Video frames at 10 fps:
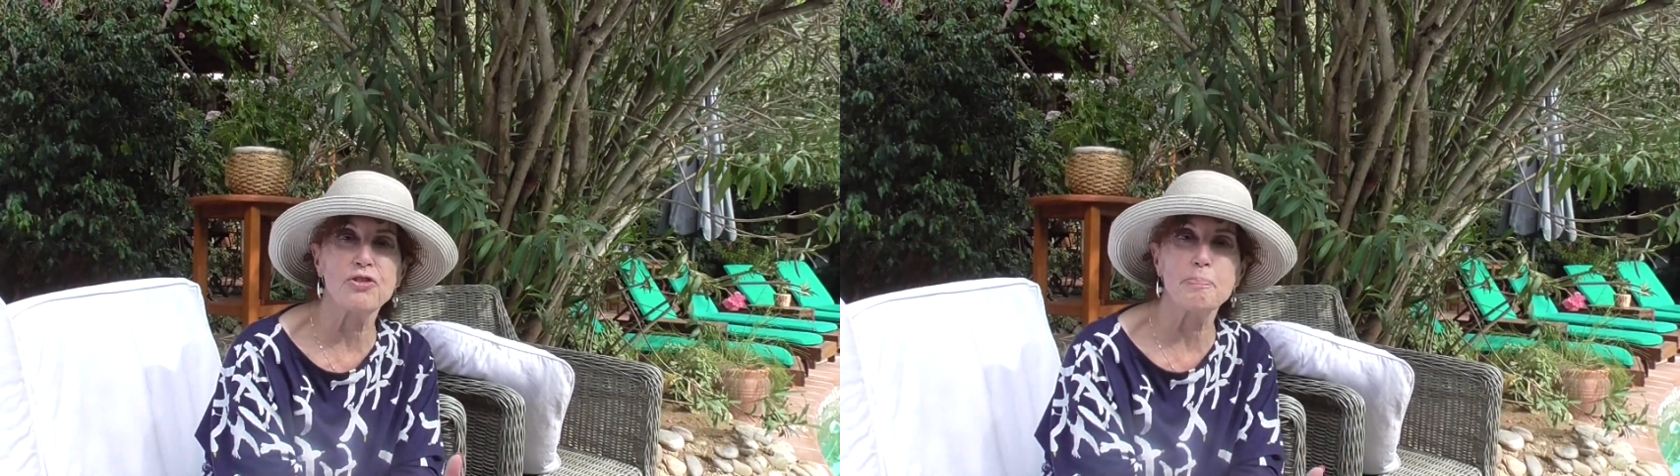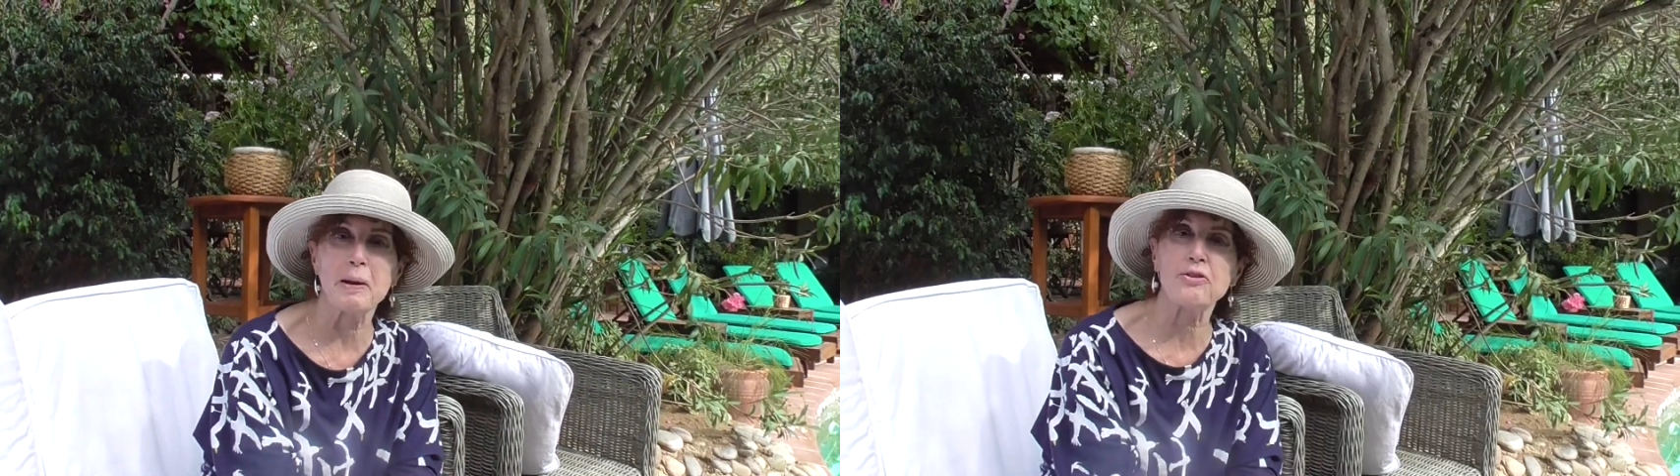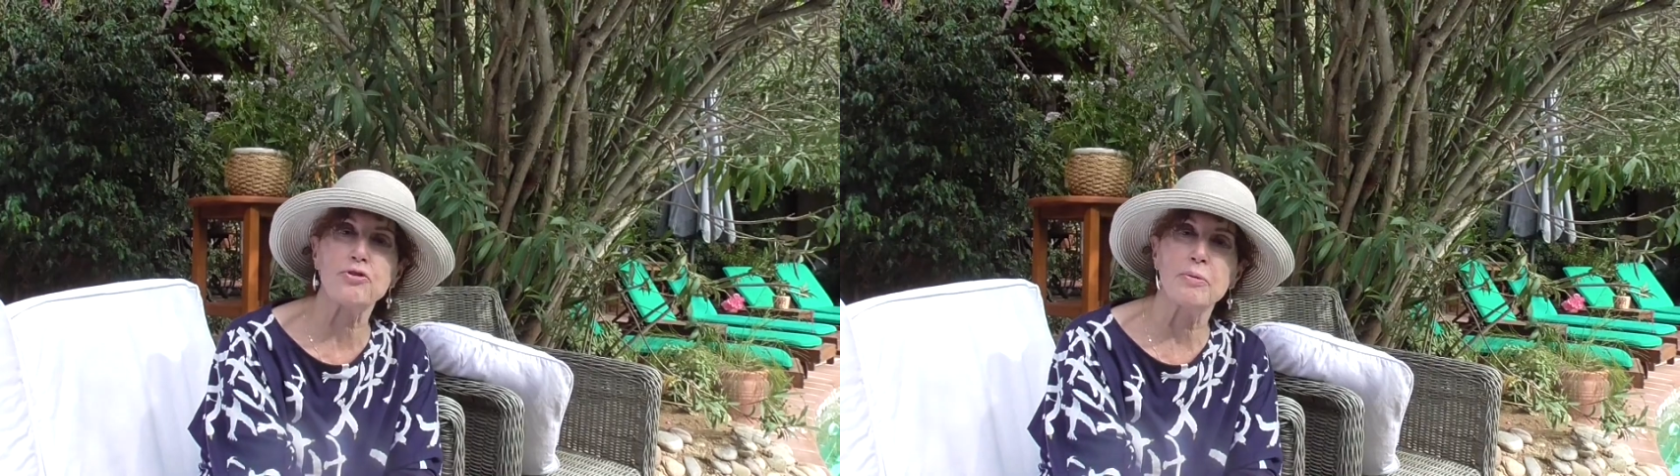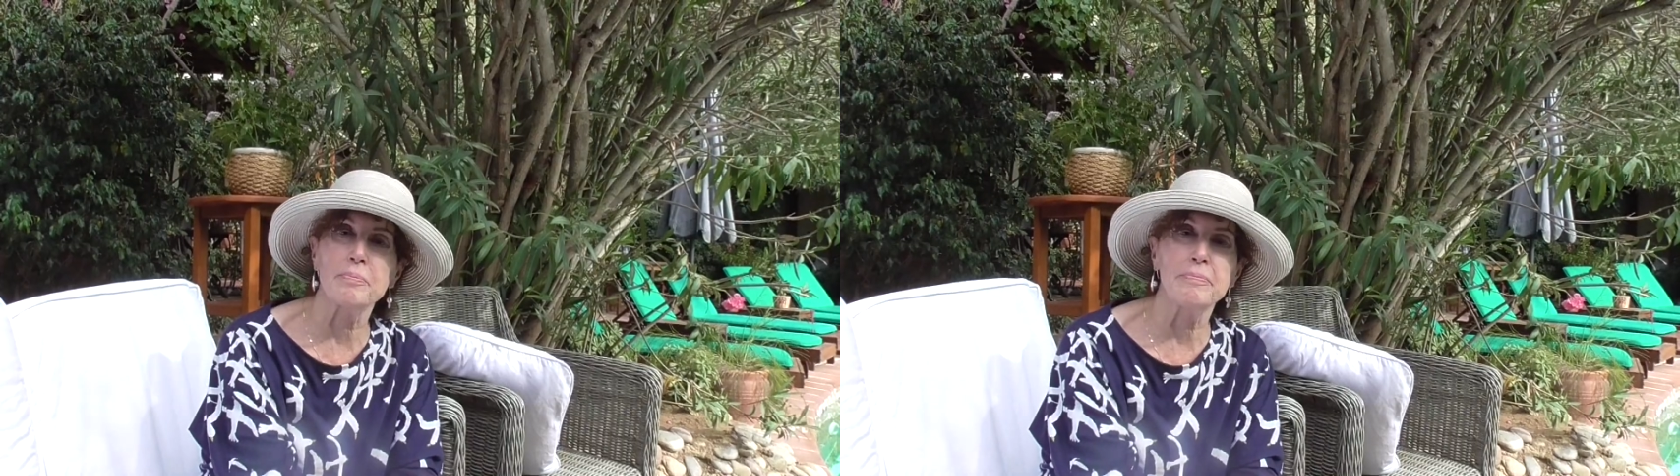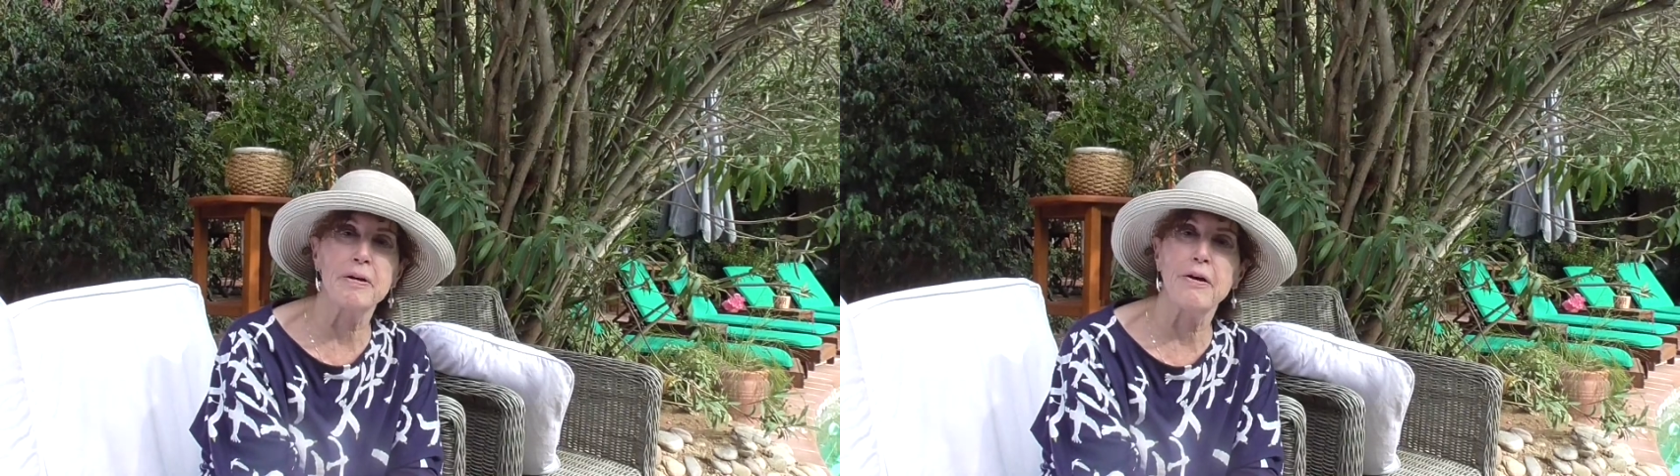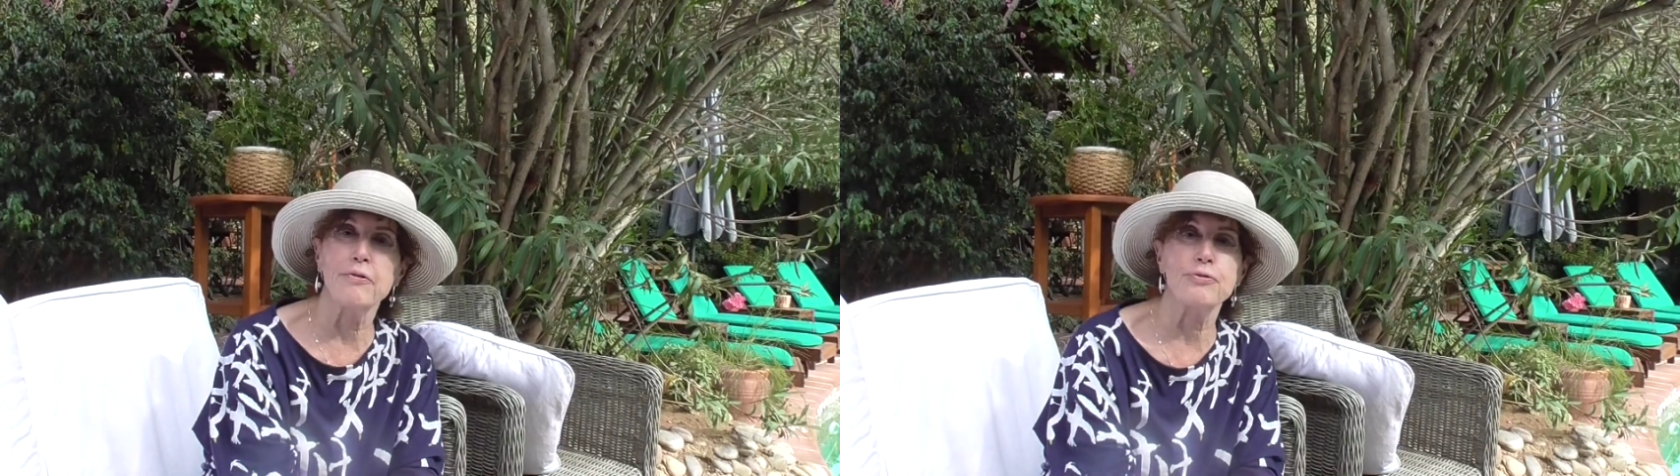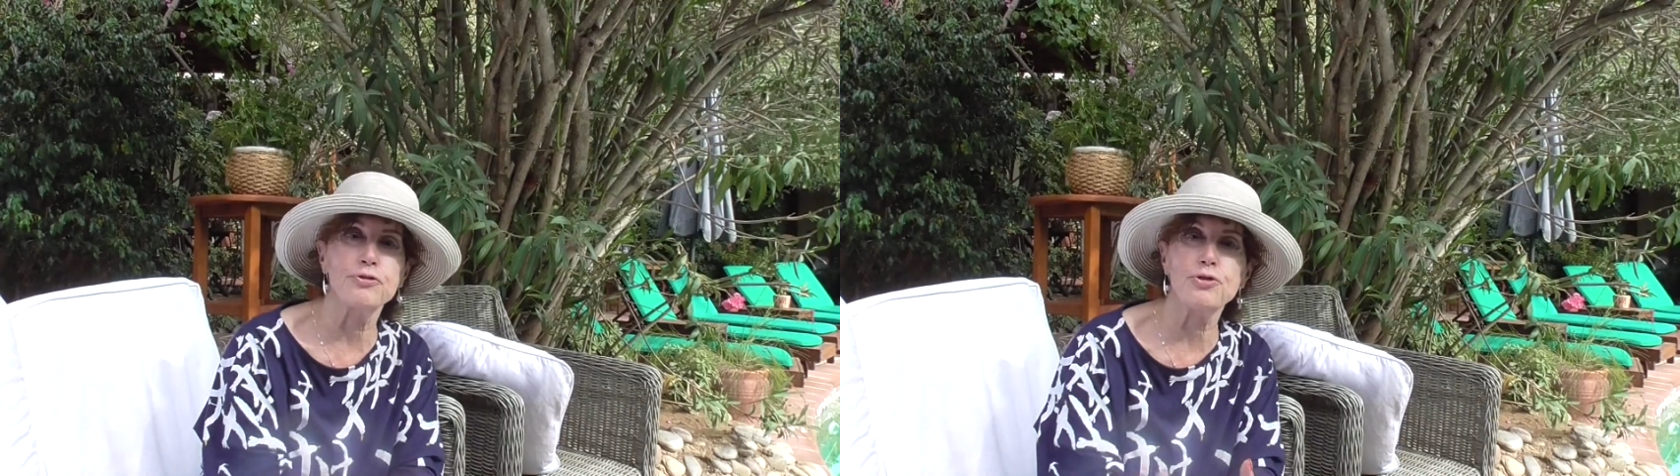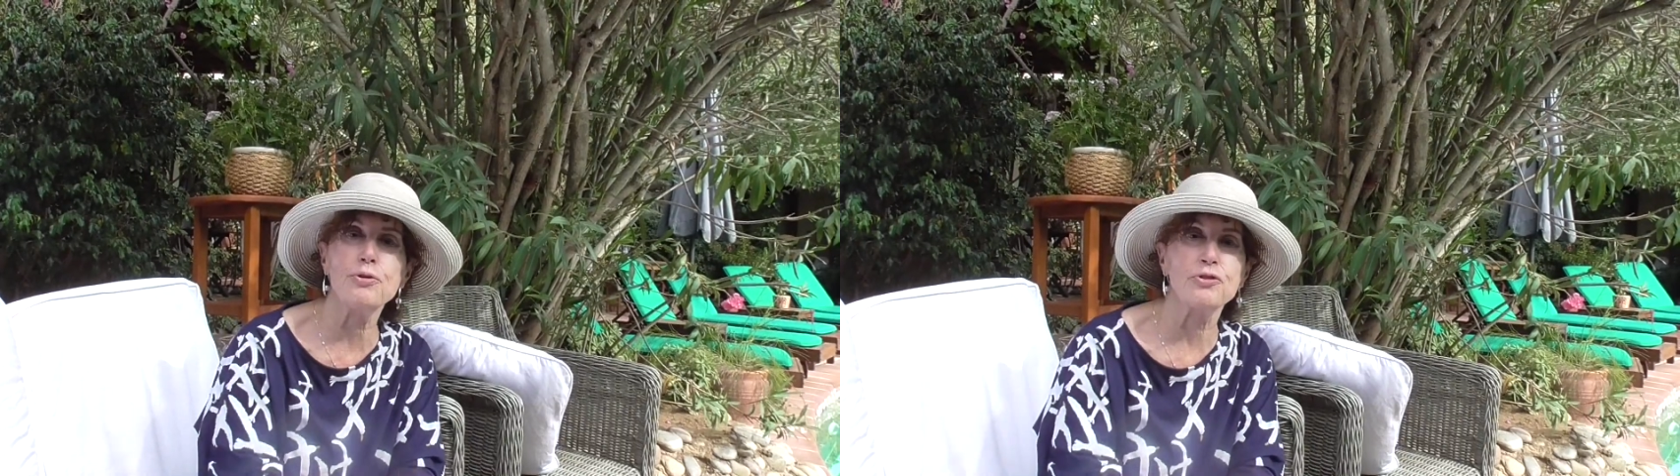spectrum
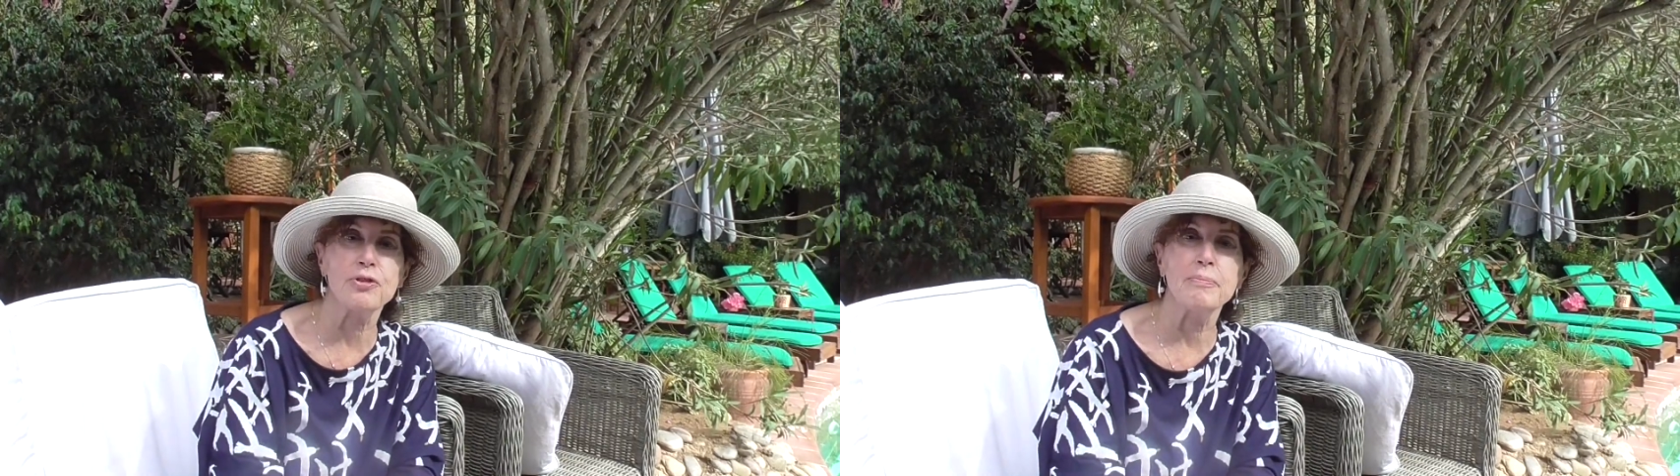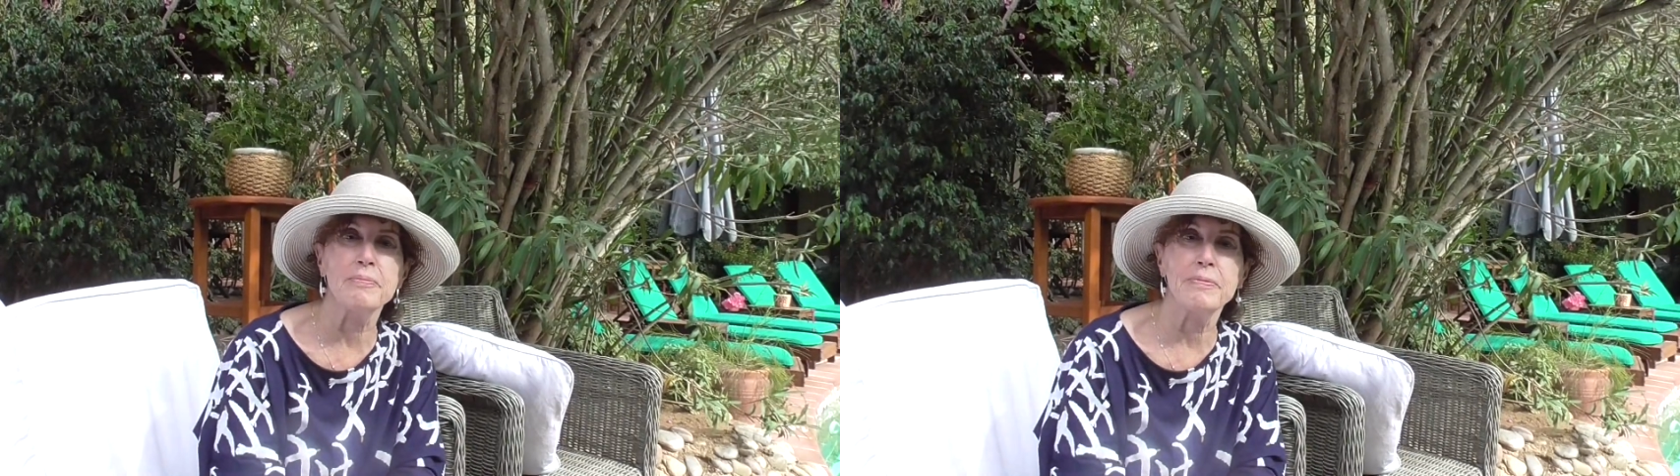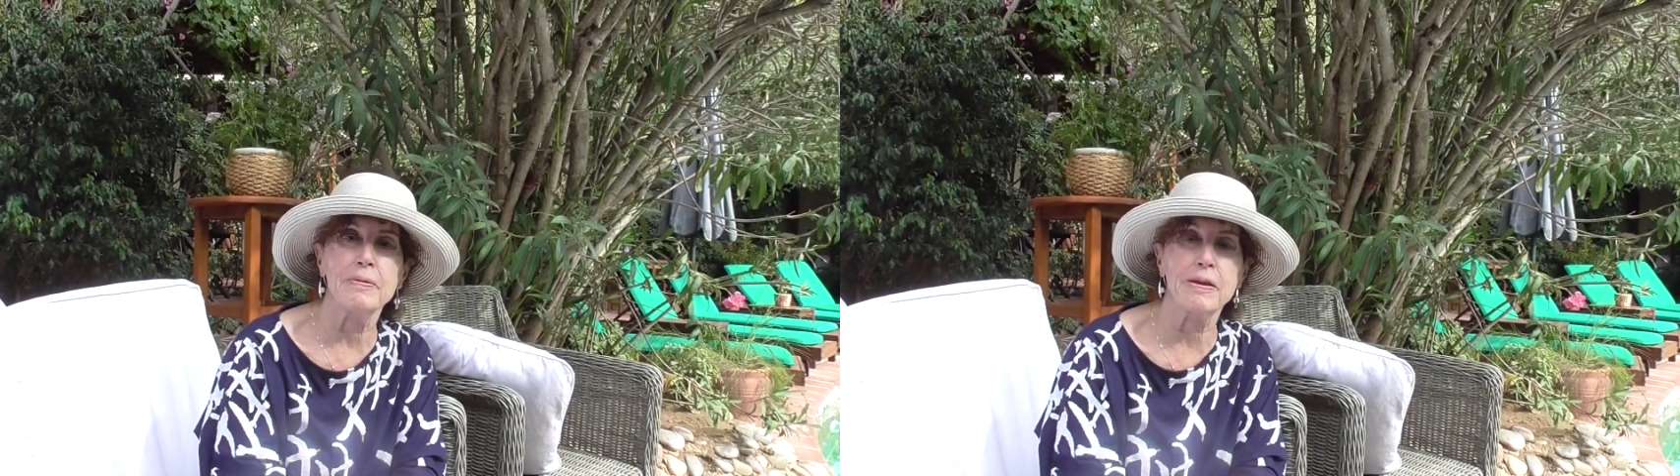of tourism.